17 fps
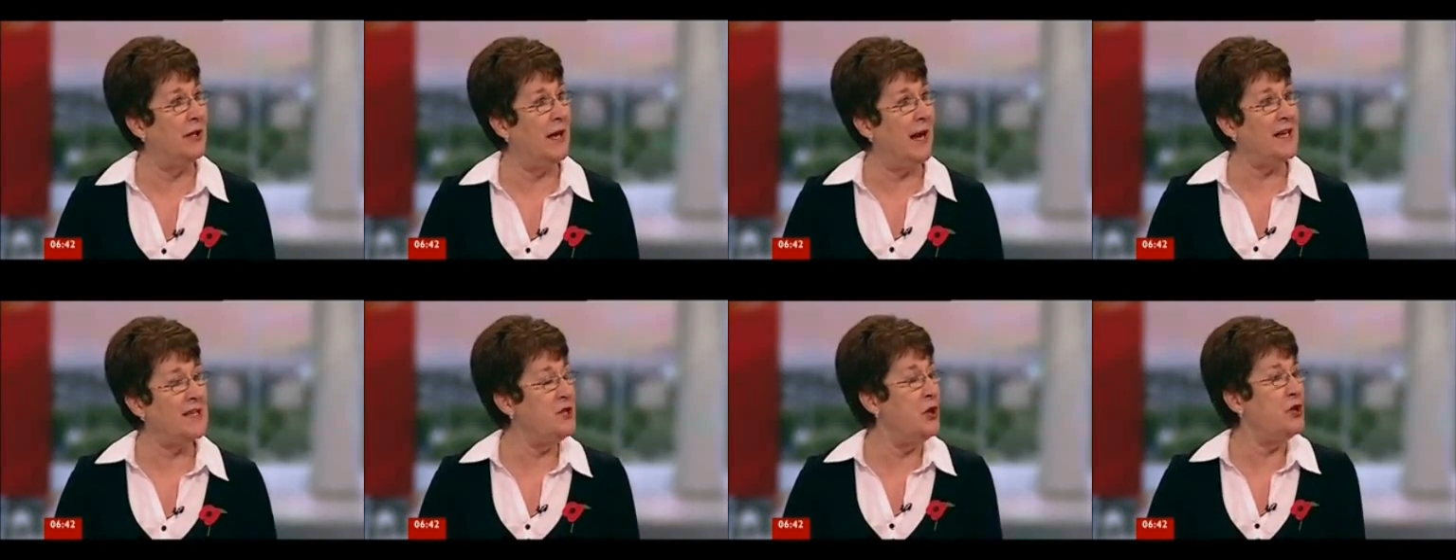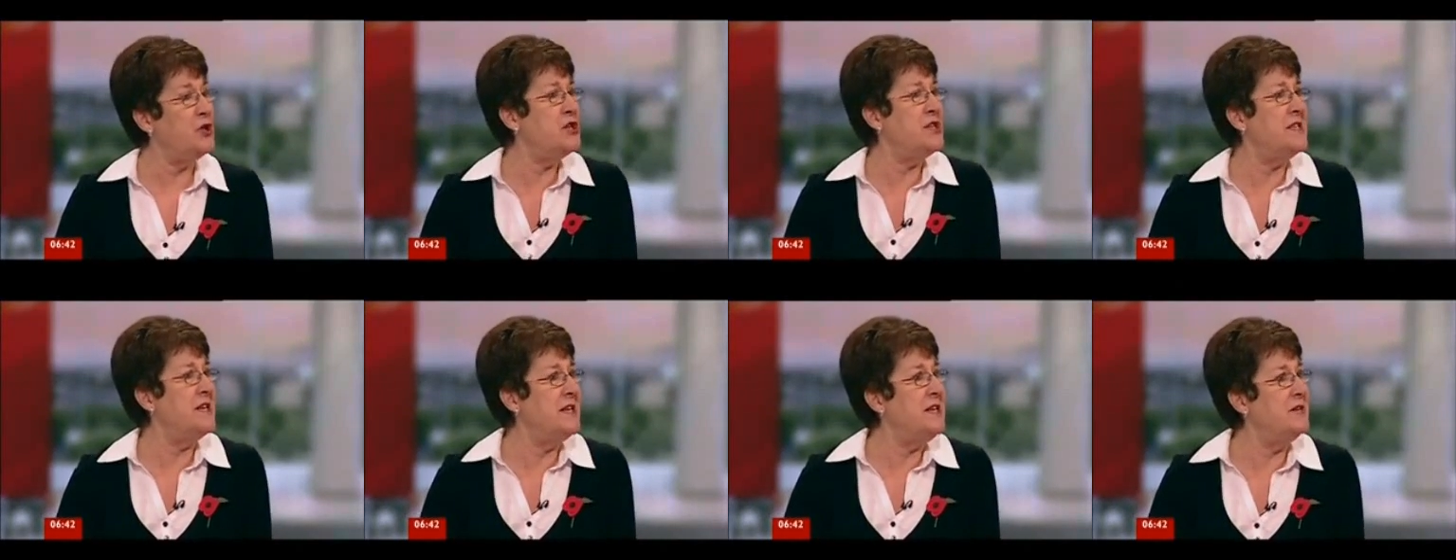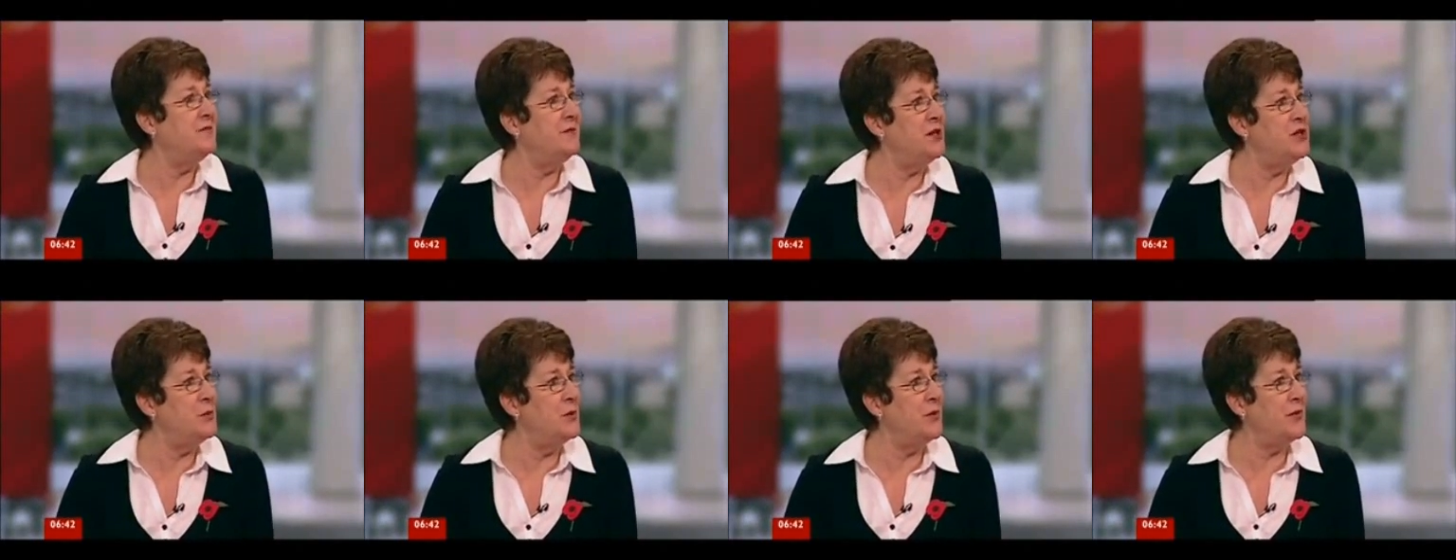It's not just an
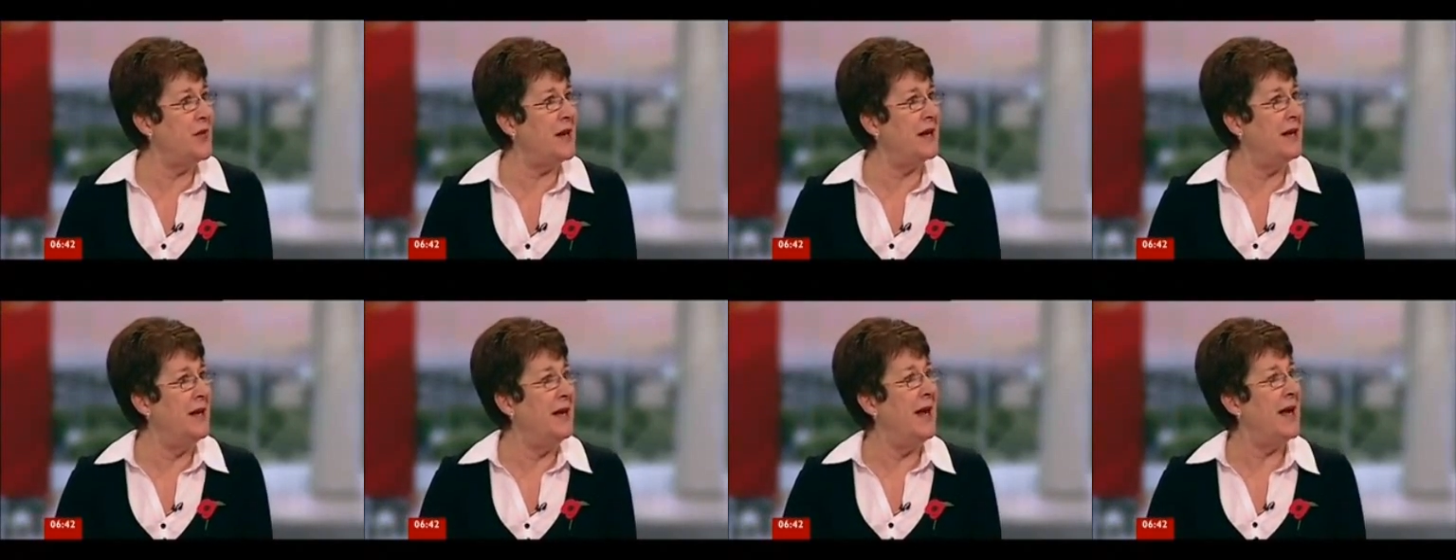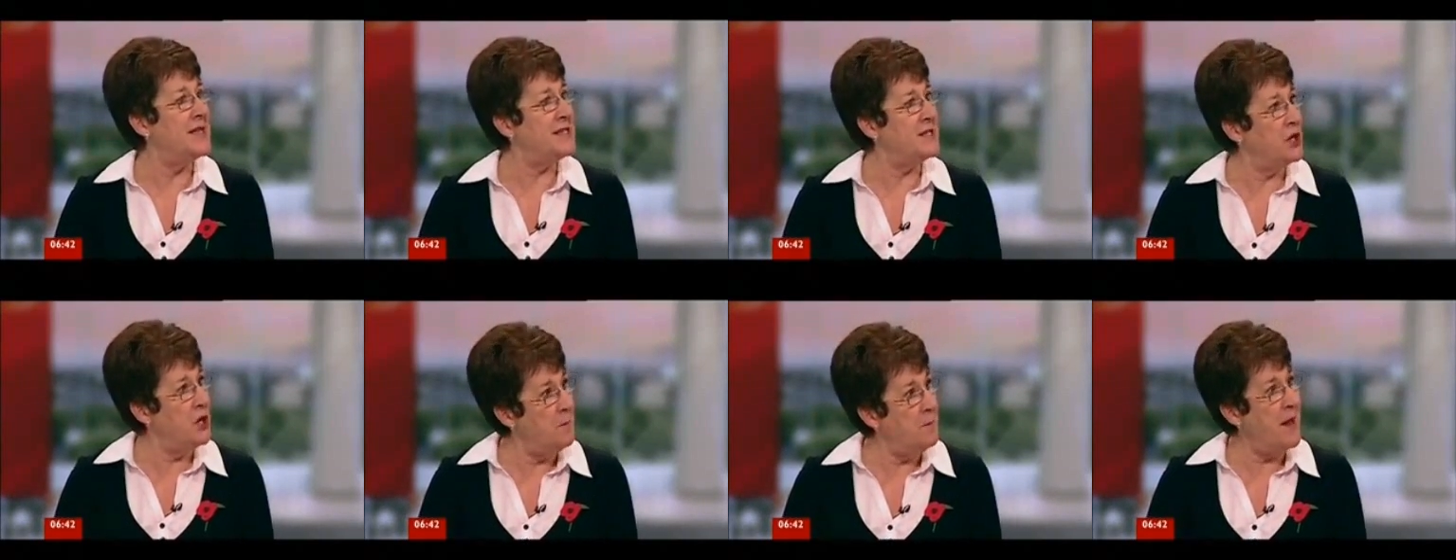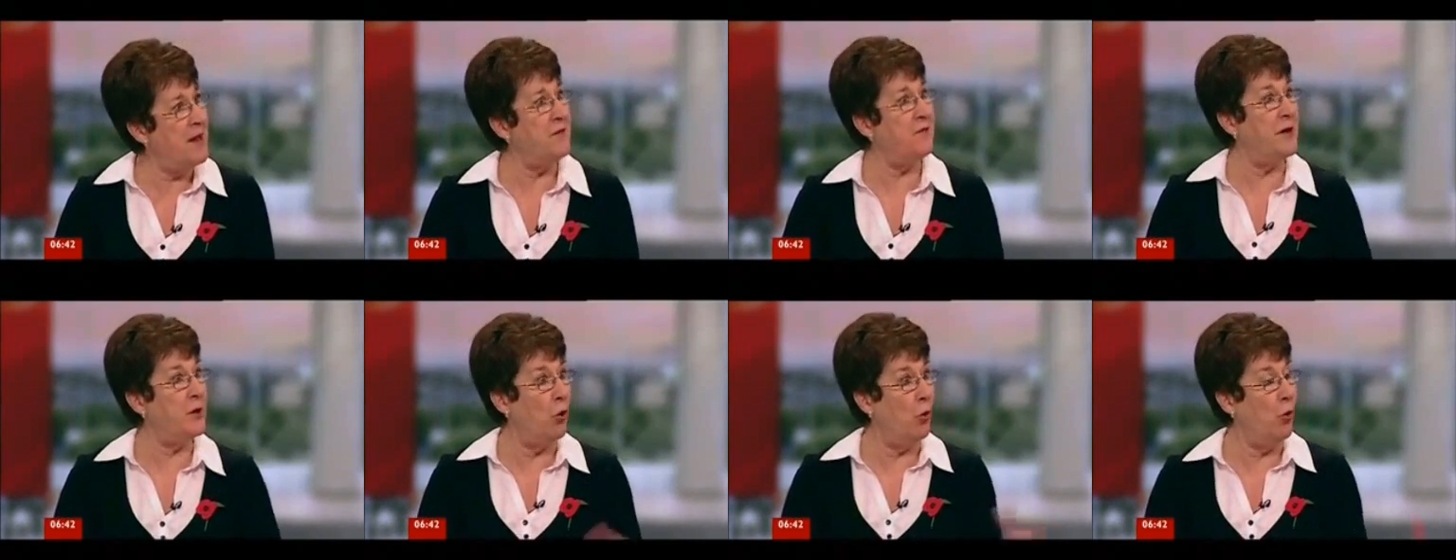individual thing. It's going to
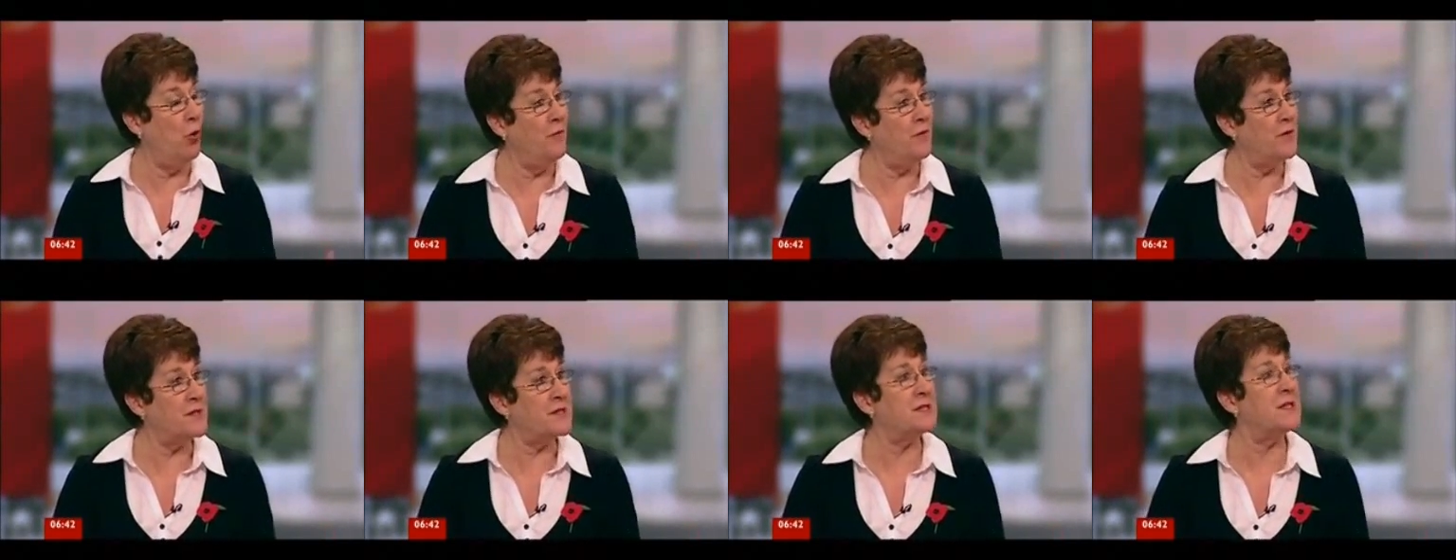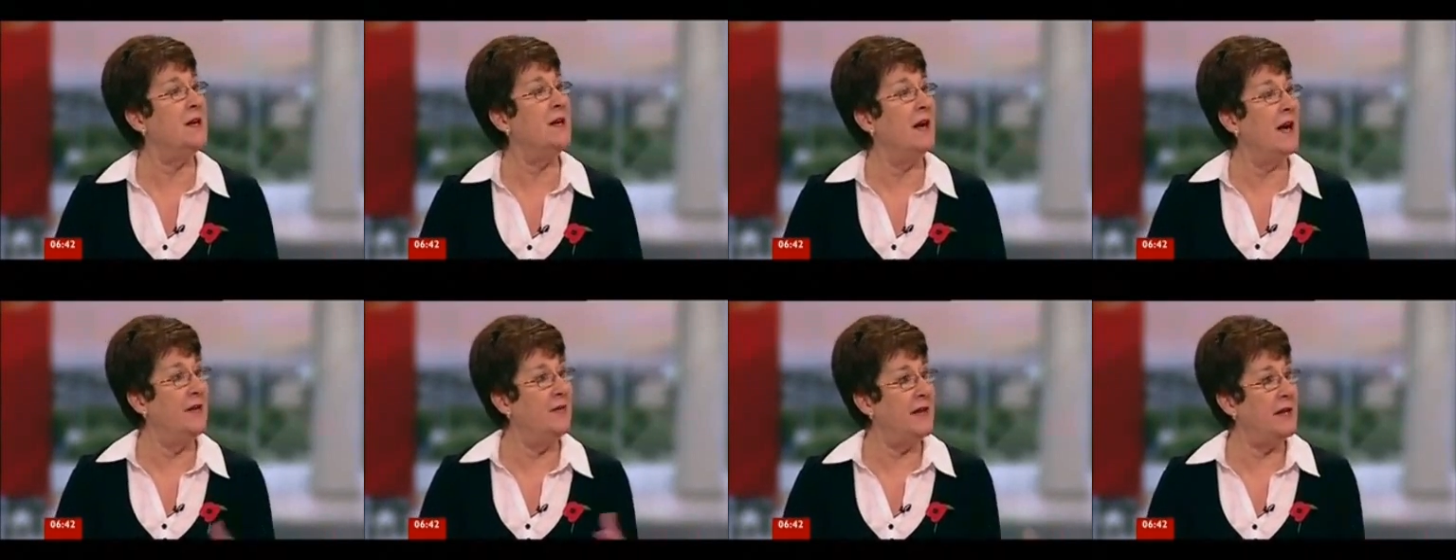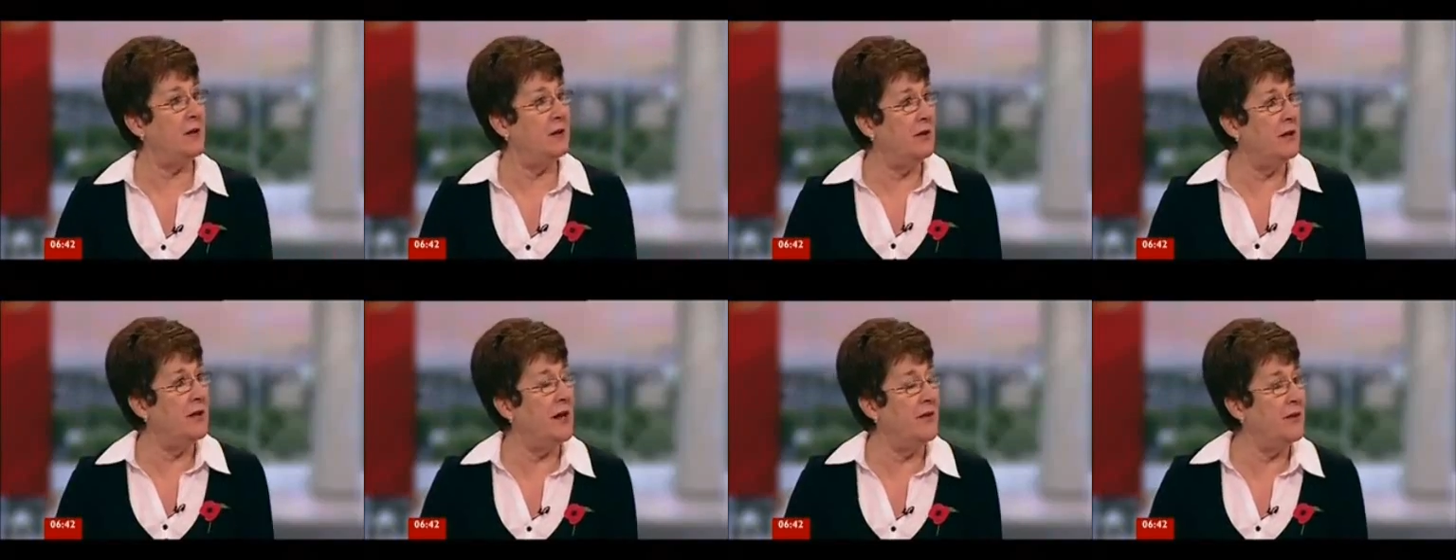benefit all of us and
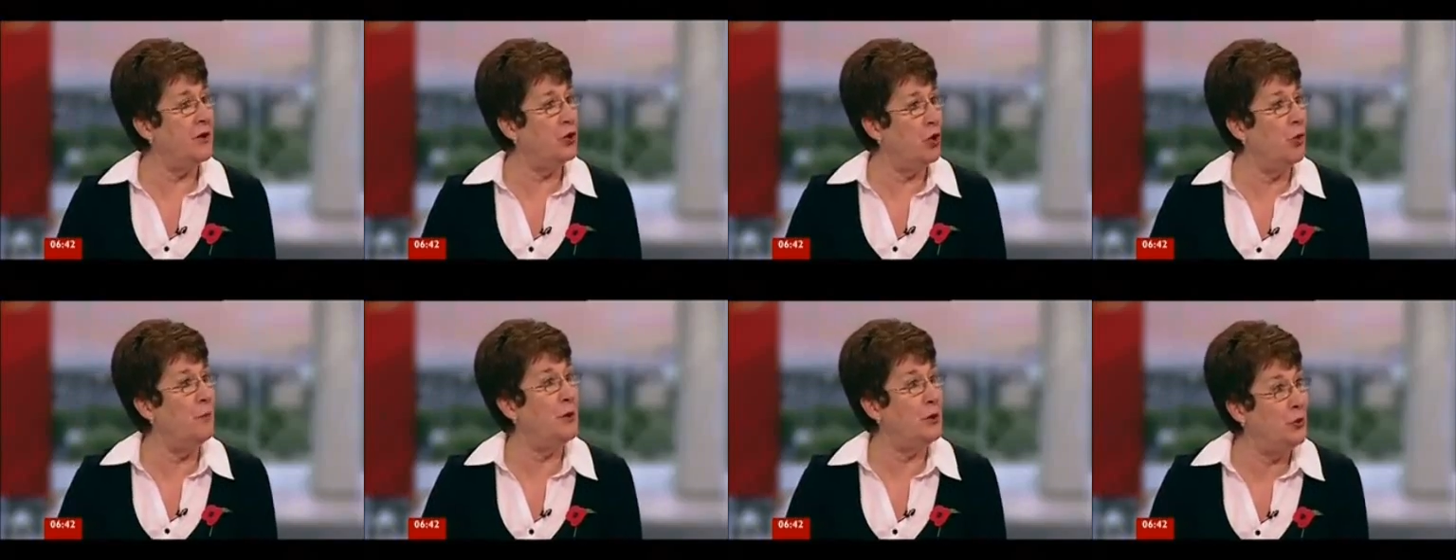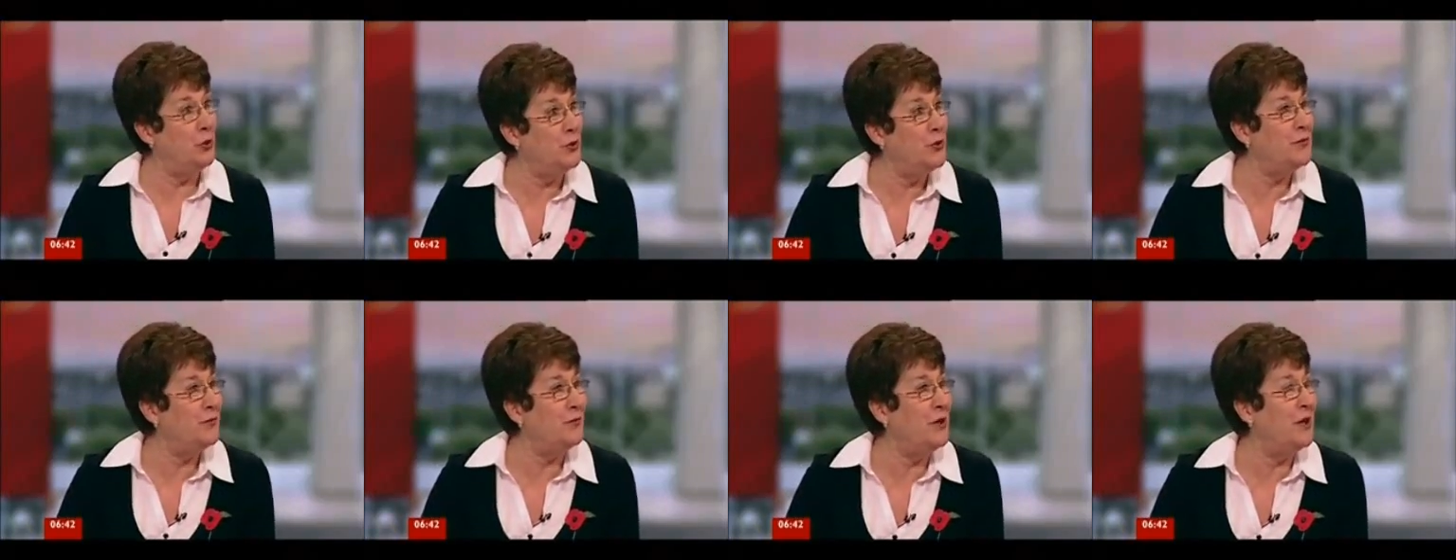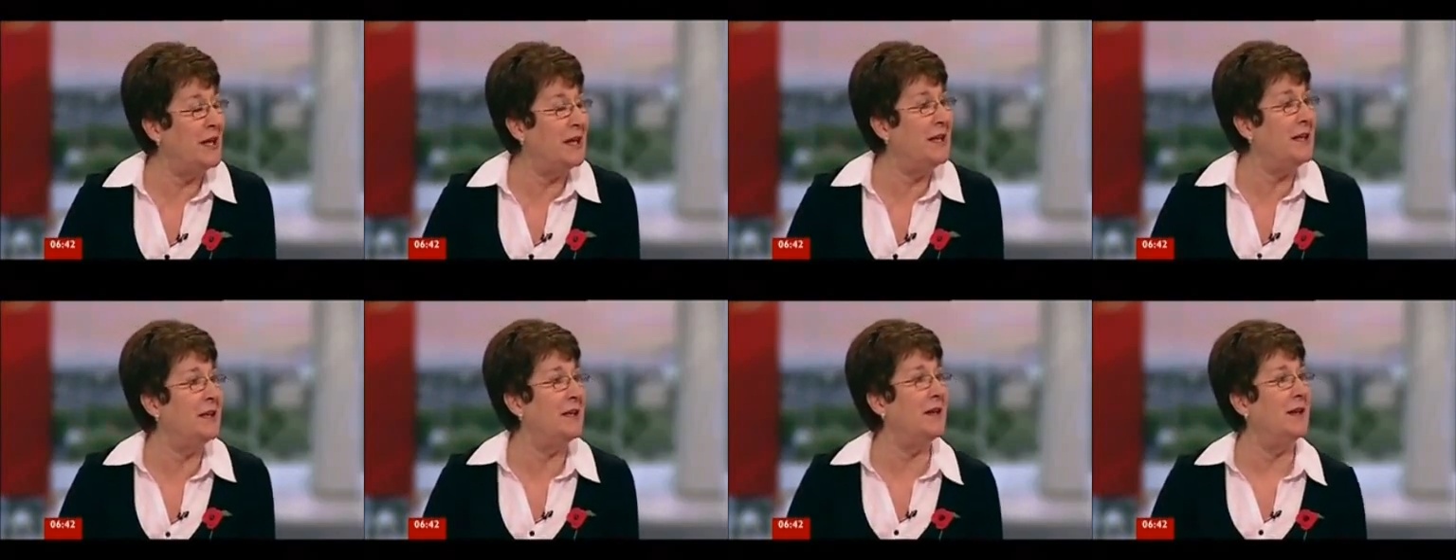the common good, if you
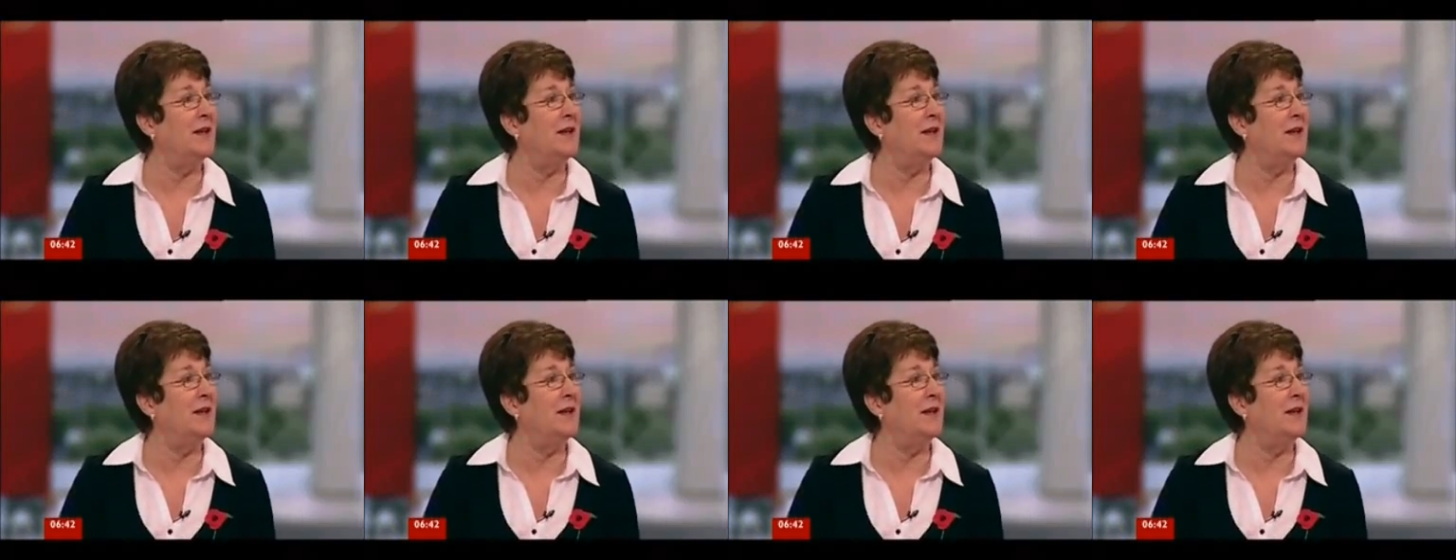like.